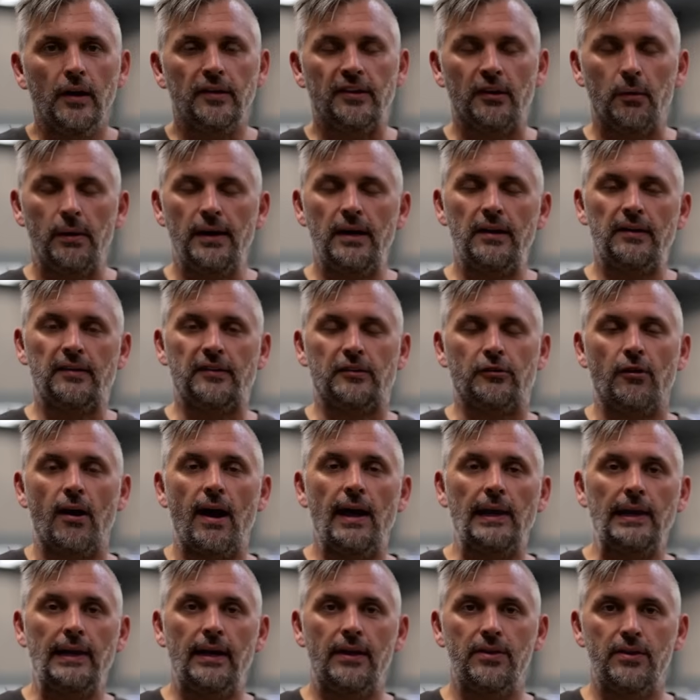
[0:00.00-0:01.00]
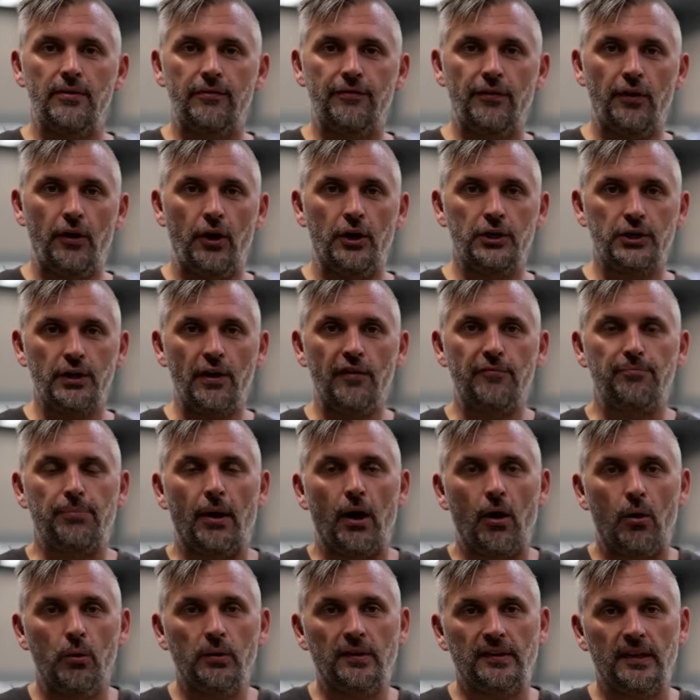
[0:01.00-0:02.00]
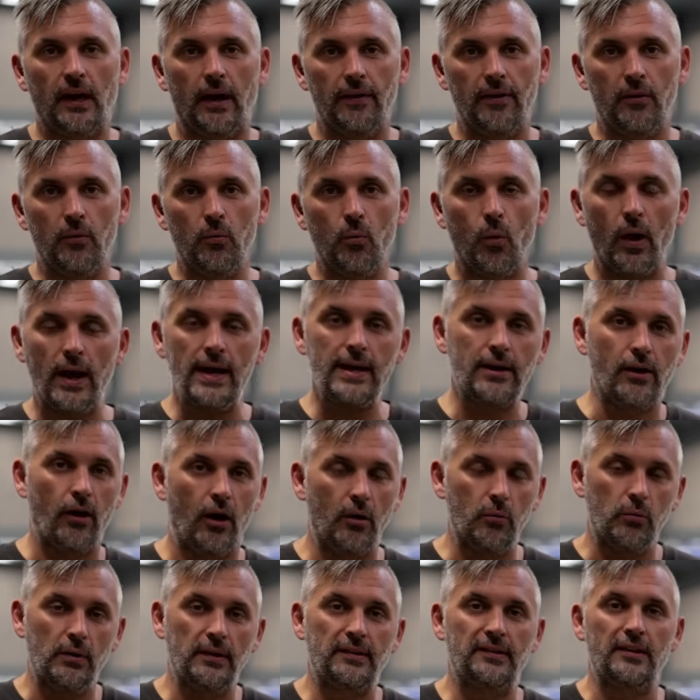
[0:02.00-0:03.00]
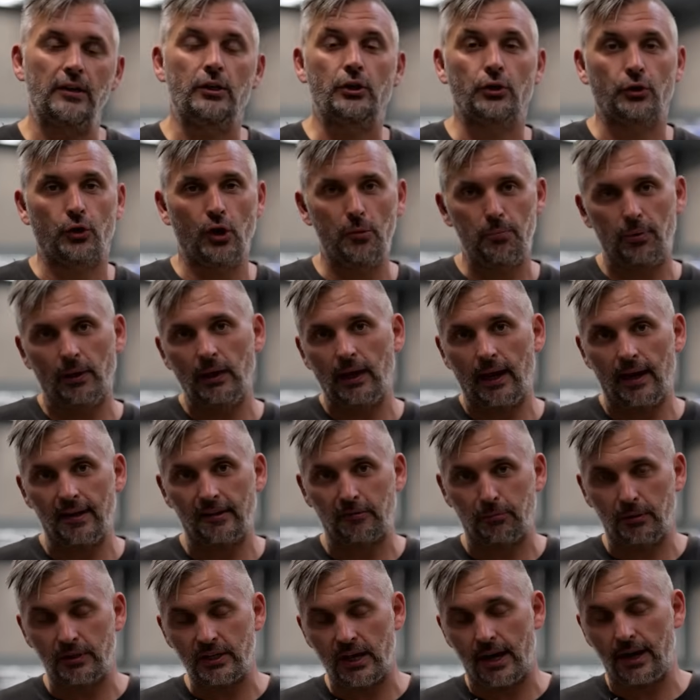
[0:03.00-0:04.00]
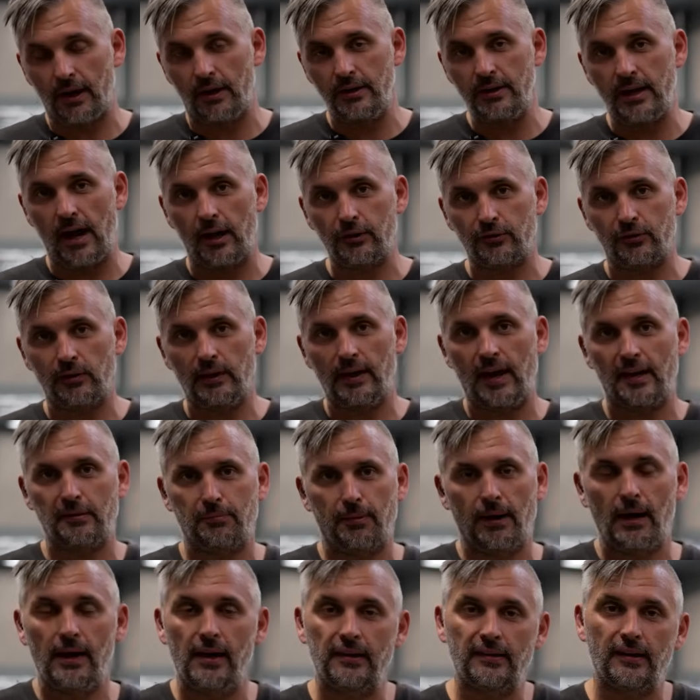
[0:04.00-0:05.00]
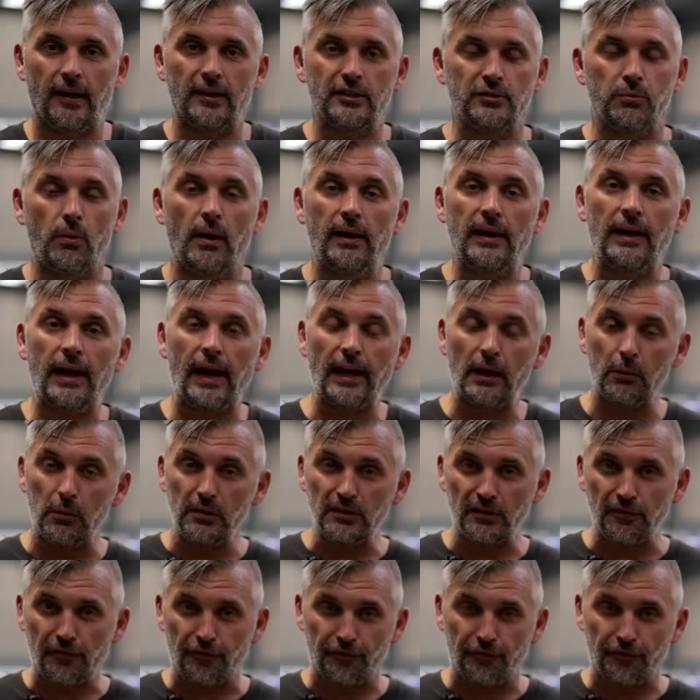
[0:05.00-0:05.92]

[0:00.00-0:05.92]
So in Australia, the version of Pulsar that we got was the Triple S, which had a naturally aspirated SR20, and it was a